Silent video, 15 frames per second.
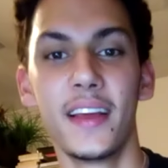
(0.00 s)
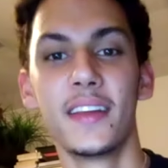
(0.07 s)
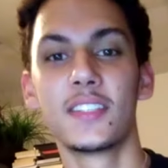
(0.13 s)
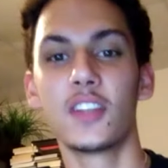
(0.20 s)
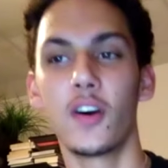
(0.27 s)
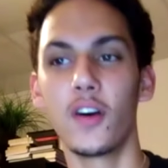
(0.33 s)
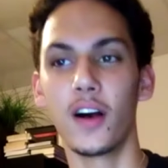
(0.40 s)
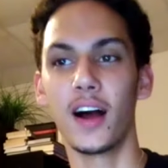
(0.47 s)

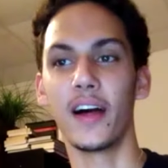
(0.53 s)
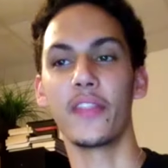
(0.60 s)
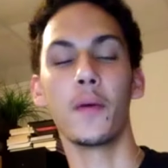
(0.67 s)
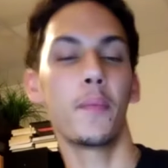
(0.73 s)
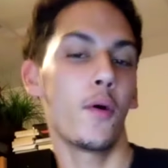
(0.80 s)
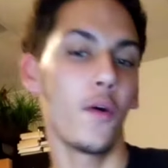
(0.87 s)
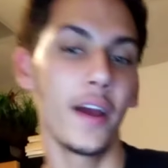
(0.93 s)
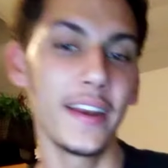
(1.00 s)
So uh, the
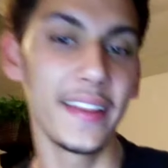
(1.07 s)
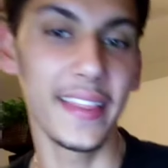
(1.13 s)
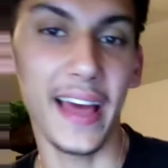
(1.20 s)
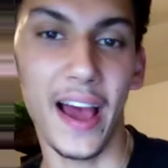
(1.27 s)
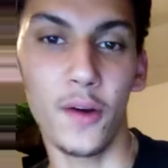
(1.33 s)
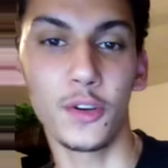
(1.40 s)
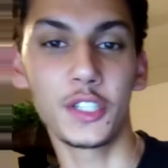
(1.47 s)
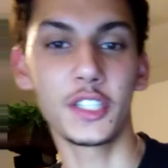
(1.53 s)
point of
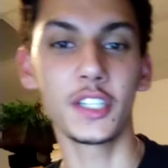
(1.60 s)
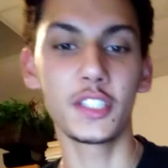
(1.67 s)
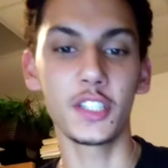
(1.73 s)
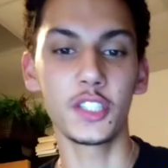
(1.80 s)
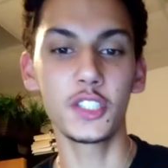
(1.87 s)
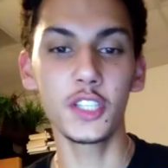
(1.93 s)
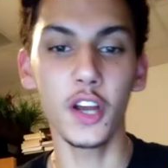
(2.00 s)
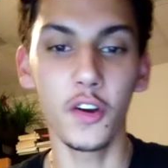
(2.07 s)
that was just to
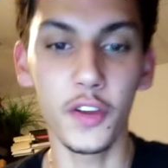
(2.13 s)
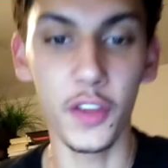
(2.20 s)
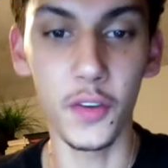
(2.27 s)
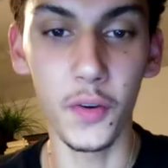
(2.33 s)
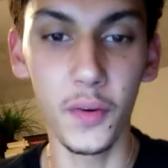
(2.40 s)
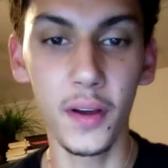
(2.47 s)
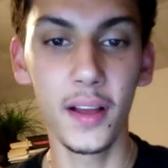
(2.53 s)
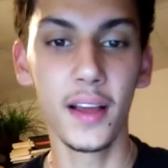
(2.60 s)
show
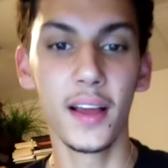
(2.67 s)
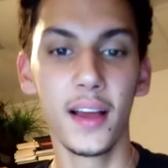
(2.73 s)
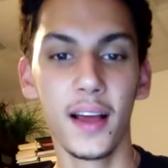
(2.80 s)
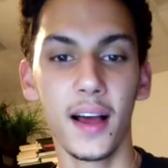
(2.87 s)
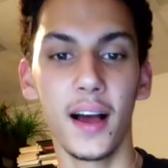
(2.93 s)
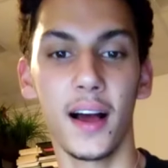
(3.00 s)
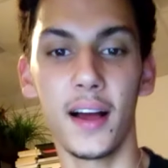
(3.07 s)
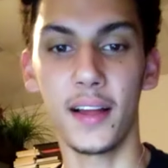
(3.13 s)
you,
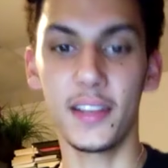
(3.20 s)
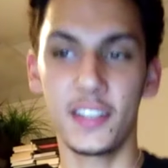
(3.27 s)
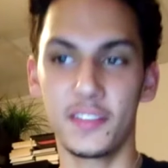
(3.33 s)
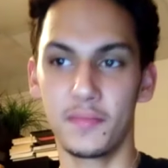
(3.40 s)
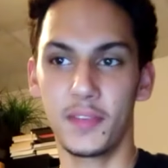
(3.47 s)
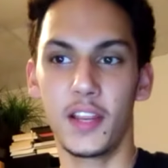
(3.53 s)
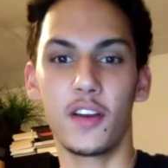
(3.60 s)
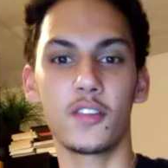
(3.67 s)
uh,
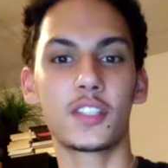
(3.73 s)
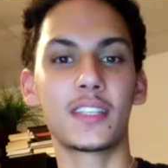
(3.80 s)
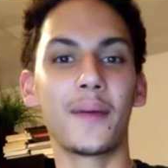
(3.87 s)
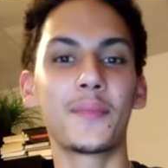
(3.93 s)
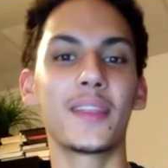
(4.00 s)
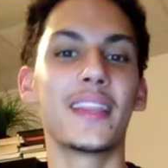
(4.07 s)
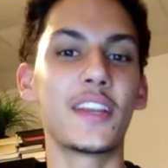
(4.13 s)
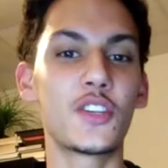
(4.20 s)
you know,
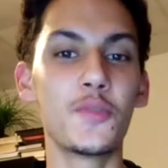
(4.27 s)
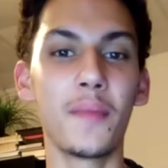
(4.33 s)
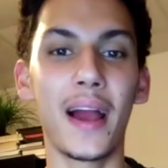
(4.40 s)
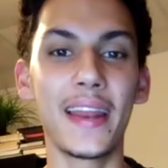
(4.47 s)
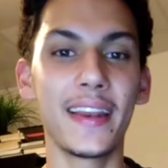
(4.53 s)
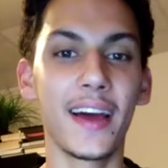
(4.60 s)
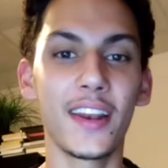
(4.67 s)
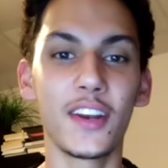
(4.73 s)
something that you
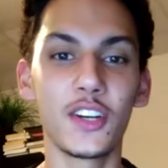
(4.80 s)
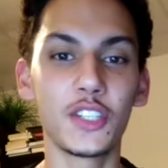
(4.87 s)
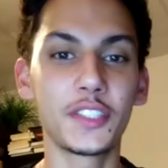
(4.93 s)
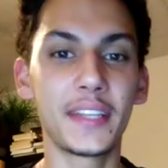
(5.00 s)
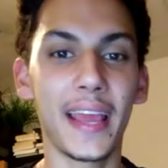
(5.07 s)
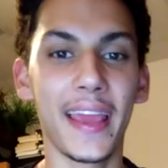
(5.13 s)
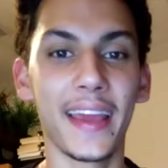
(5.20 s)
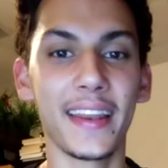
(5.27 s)
might not
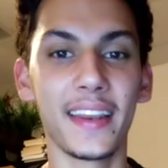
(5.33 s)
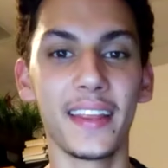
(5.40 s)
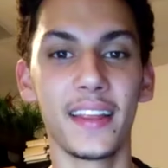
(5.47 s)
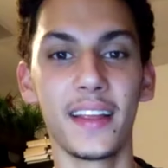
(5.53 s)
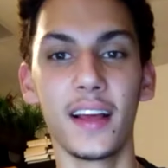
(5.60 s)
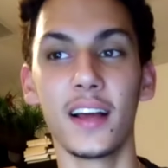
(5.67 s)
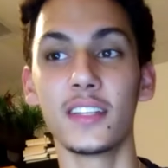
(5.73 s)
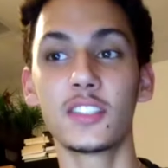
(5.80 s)
understand.
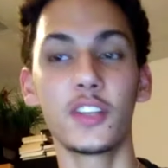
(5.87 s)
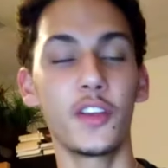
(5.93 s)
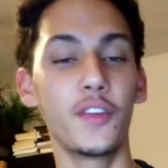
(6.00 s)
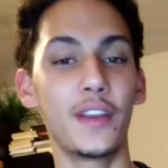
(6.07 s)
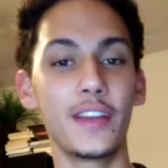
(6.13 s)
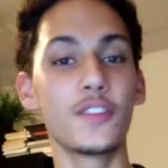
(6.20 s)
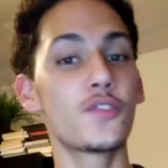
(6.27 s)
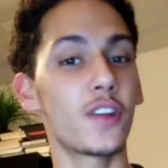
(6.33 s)
Uh, so you
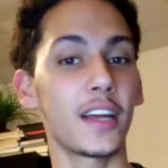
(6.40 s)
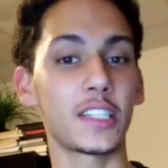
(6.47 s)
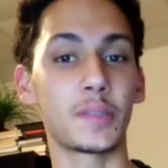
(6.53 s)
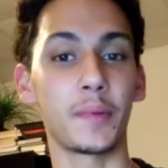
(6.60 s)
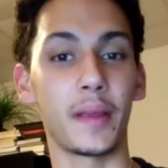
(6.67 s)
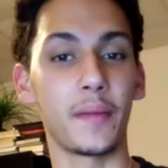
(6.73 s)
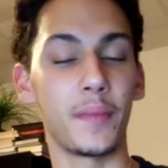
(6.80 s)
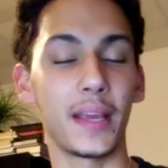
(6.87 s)
didn't trust
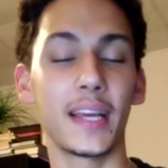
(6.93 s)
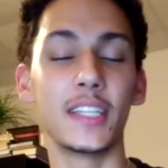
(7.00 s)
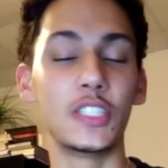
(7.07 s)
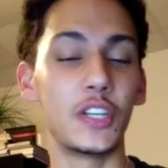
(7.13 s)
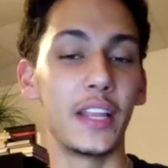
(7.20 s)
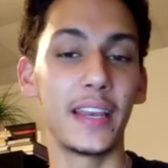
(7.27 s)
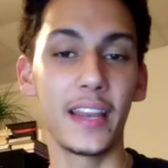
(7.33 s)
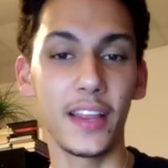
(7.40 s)
me because you
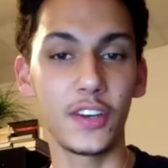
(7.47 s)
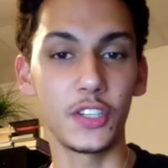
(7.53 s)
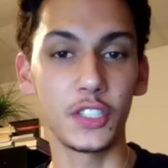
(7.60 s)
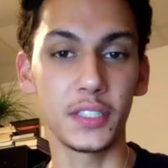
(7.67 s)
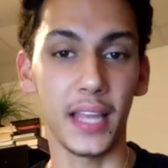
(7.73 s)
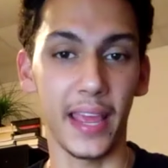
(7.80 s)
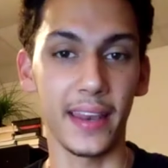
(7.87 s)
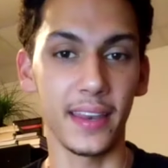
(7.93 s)
didn't
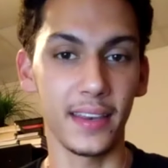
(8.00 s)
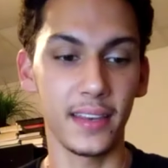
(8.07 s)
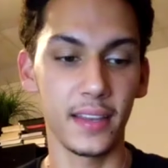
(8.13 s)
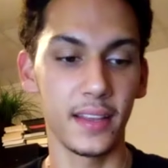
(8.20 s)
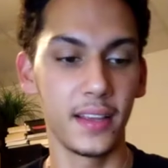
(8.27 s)
understand it.